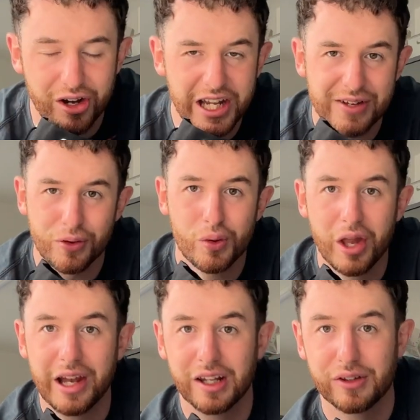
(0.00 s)
leave all the
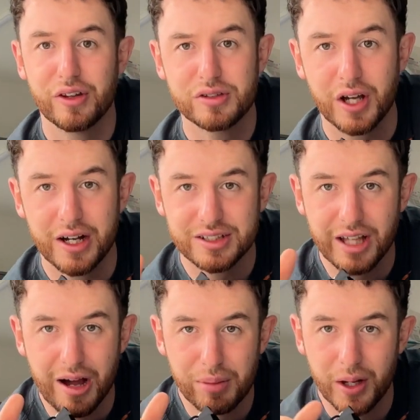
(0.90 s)
links for those guys
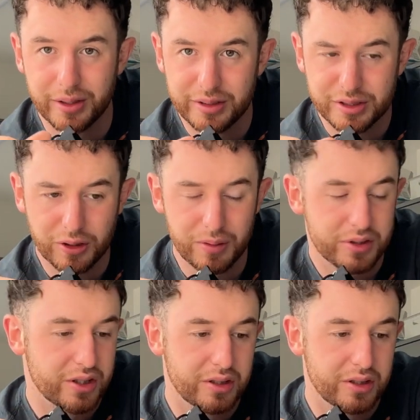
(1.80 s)
down below in the description.